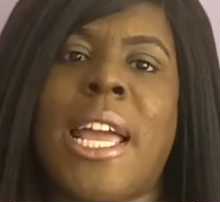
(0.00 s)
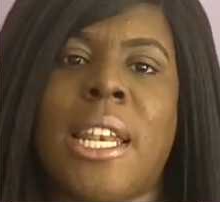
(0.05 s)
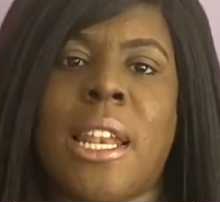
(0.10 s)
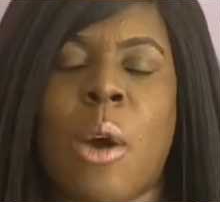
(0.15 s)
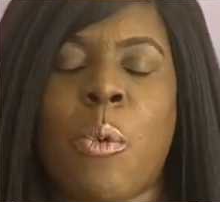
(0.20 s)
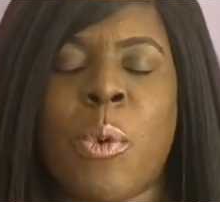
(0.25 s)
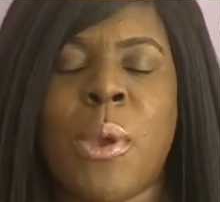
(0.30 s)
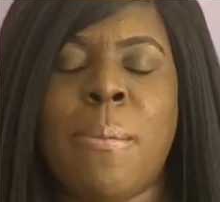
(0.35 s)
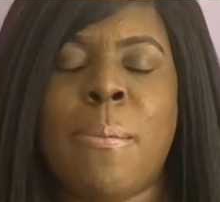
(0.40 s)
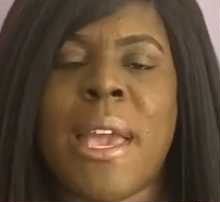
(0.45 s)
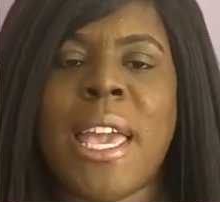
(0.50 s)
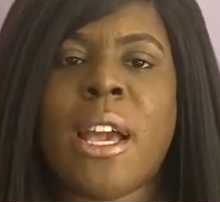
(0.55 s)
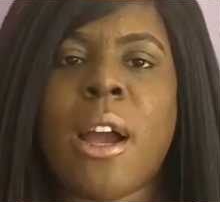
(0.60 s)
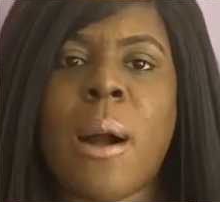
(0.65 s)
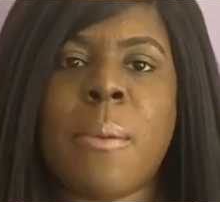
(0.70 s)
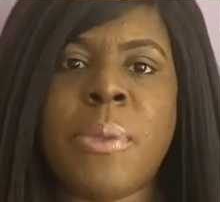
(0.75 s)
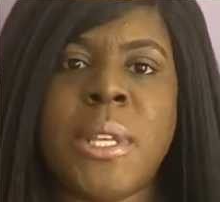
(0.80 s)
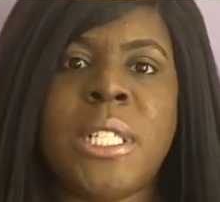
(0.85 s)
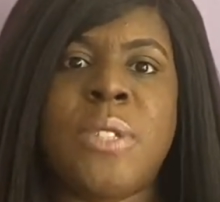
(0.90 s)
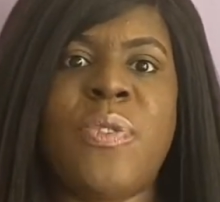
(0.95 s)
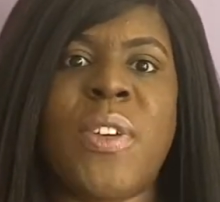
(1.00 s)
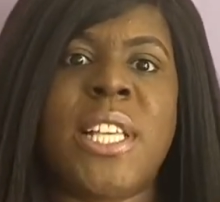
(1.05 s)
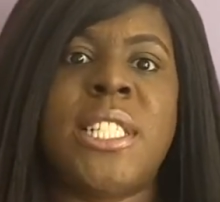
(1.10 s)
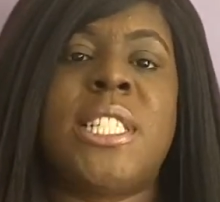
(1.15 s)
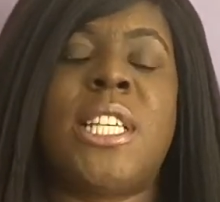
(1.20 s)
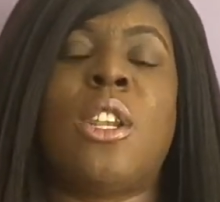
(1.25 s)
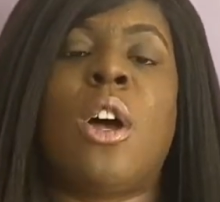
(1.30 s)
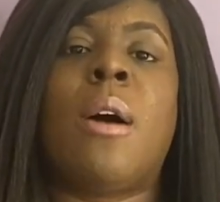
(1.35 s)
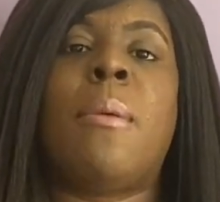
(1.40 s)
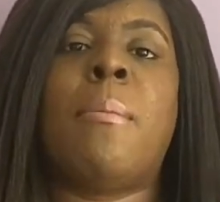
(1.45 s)
Like we make up these things
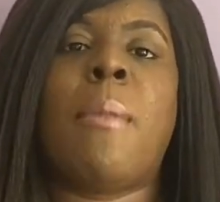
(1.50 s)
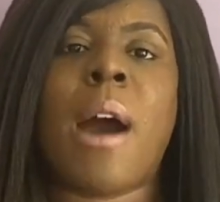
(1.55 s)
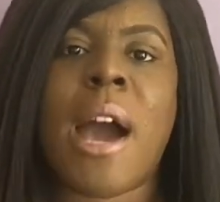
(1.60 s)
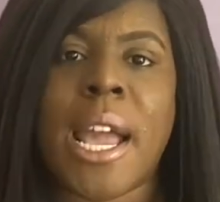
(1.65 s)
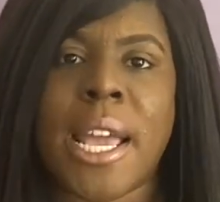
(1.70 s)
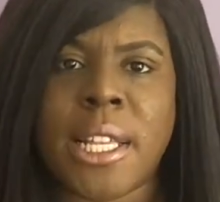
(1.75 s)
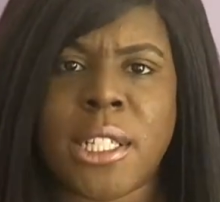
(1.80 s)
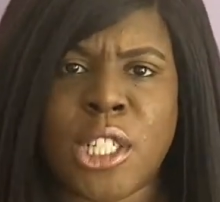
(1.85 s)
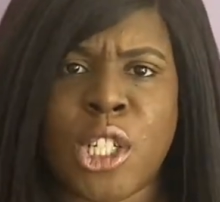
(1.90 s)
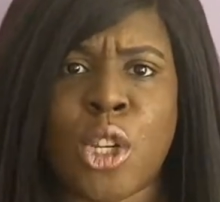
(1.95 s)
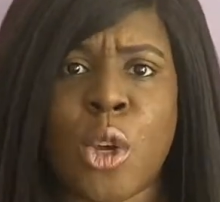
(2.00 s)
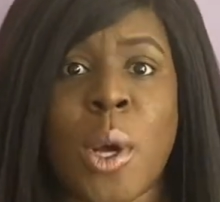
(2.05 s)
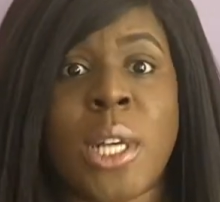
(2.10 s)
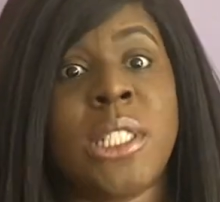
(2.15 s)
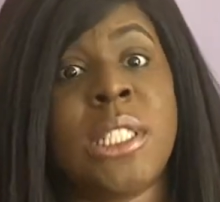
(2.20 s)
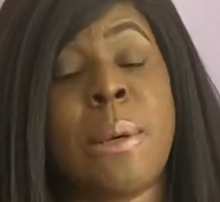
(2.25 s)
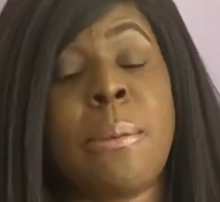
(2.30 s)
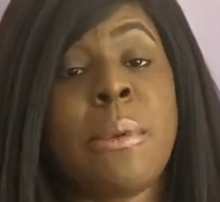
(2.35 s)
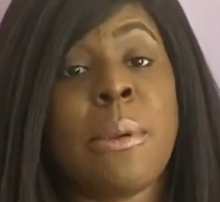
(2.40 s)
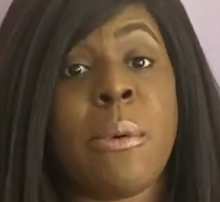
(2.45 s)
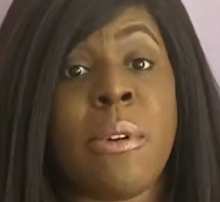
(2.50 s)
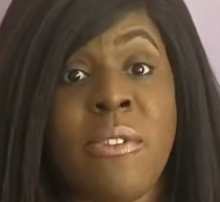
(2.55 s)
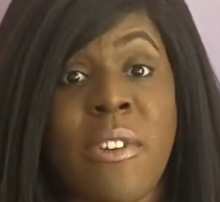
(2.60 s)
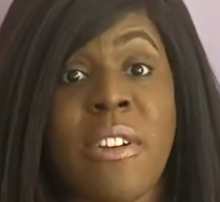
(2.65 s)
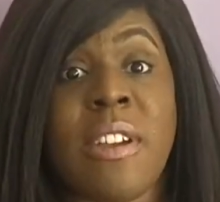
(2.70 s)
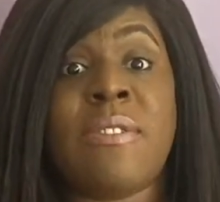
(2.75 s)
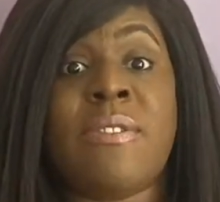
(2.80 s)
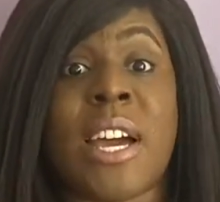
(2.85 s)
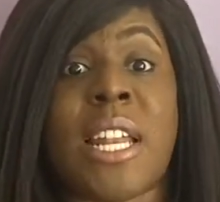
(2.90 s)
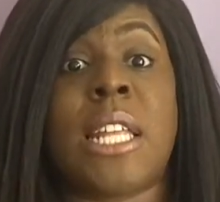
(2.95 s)
in our mind, you know, and some of them are very
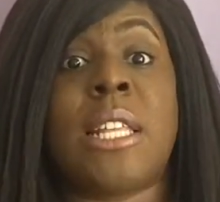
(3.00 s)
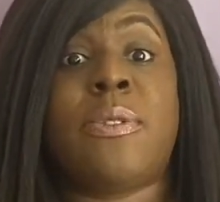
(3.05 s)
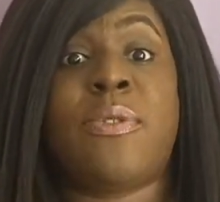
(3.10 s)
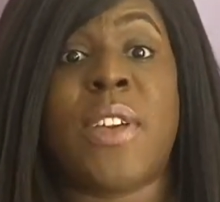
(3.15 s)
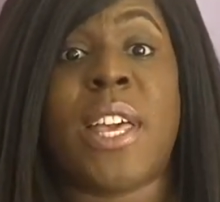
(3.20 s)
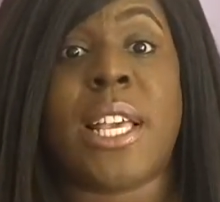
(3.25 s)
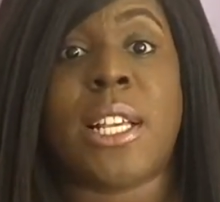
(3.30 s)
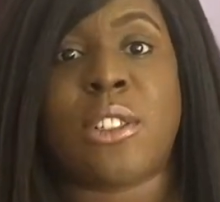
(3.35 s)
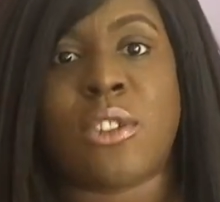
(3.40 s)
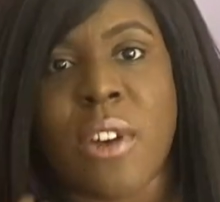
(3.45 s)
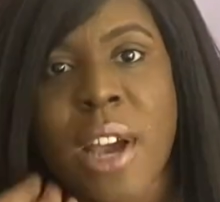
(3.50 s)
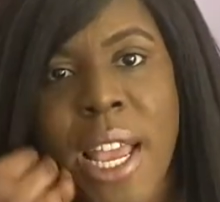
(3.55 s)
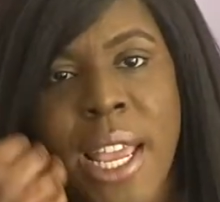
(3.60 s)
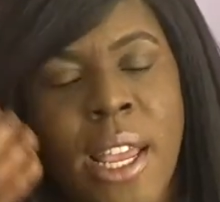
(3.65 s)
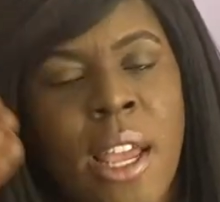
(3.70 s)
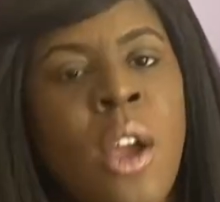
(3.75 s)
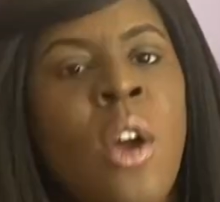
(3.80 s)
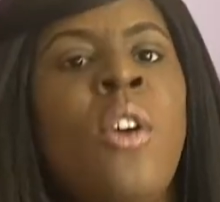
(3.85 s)
valid things, right?